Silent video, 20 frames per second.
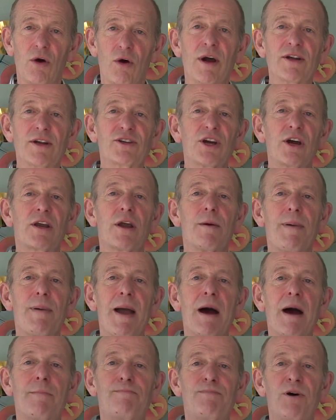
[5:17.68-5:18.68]
Or I joke
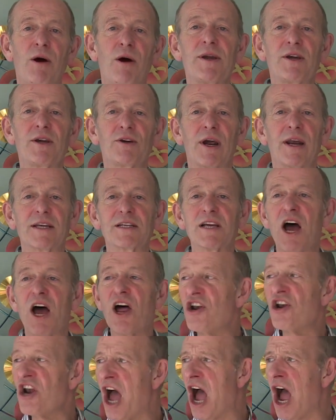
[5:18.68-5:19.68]
about pomegranates.
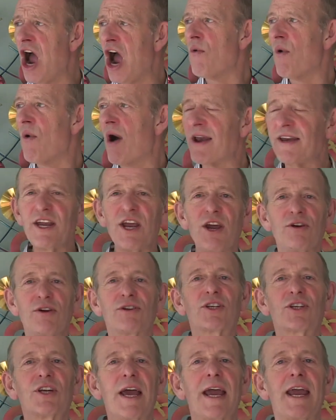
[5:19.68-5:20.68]
No one
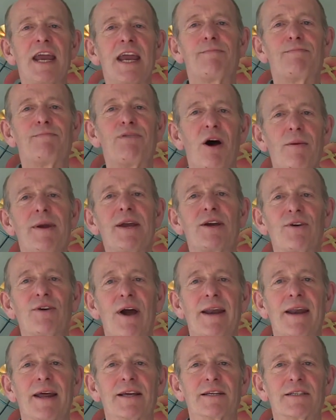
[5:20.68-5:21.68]
used to eat
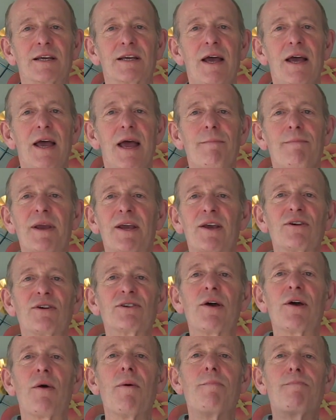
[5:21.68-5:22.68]
pomegranates
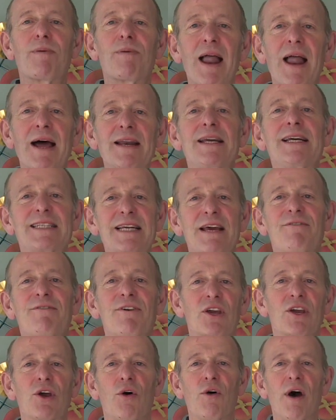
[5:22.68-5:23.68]
because they were bloody
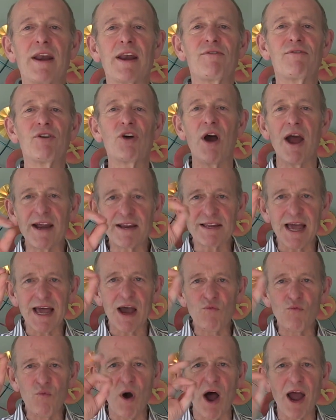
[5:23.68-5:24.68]
difficult. And if you got any of
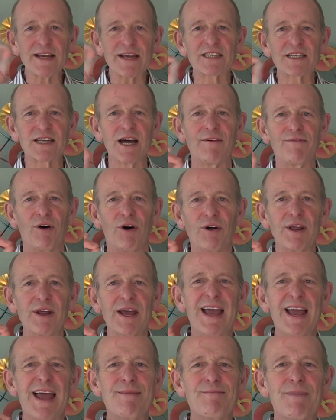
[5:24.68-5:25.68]
that white stuff
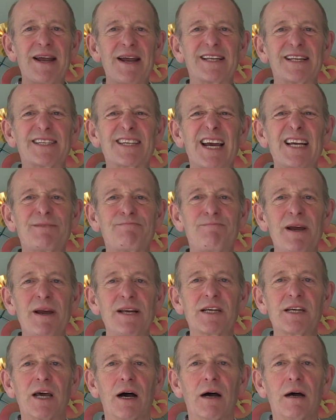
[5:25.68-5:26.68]
on, it made it taste
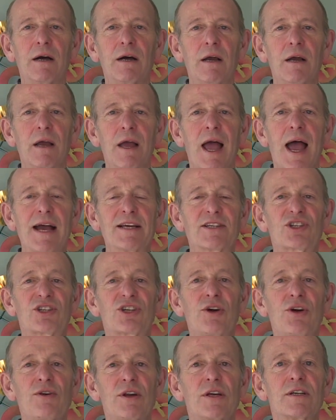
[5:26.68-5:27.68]
bitter. As
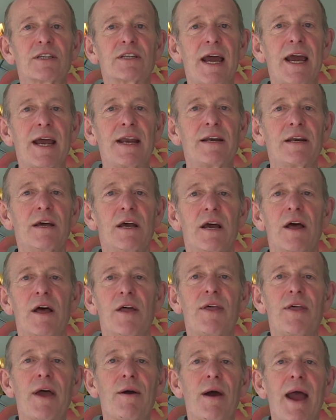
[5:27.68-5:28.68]
soon as then
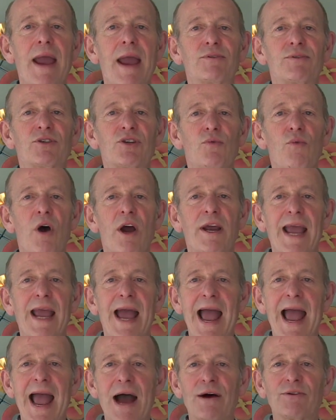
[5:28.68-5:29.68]
they were able to work
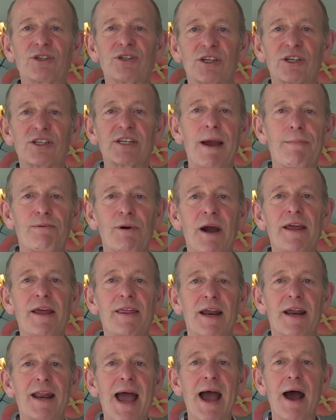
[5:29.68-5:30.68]
out how to
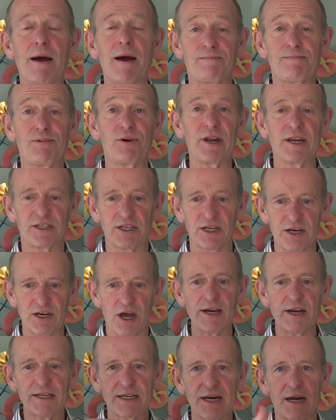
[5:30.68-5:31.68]
separate that out and put it into
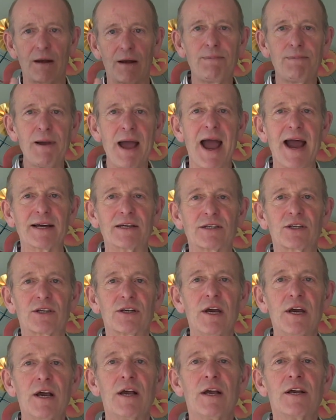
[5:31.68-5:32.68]
nice little
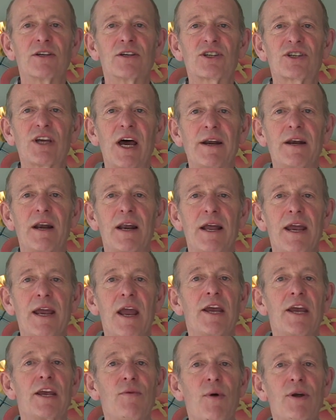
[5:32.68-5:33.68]
packs,
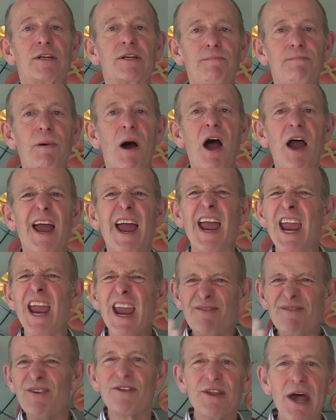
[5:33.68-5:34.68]
suddenly you went to buy it,
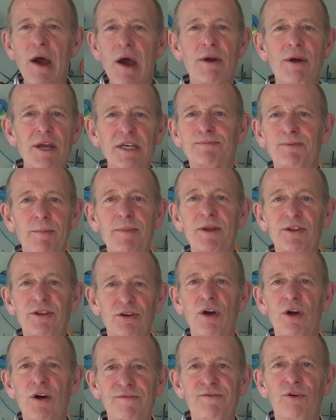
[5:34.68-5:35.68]
even though it's probably
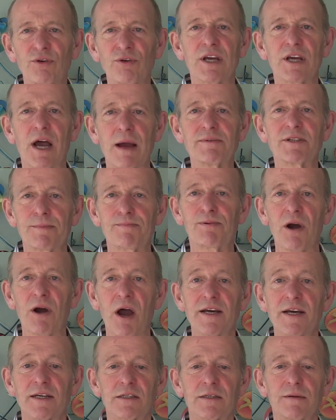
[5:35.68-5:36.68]
3 or 4 times the
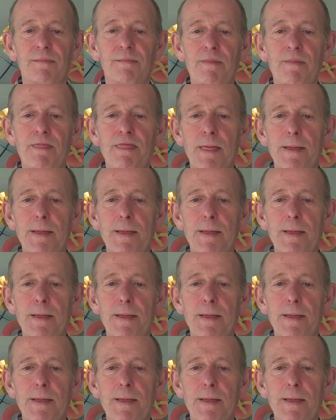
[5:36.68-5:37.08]
price.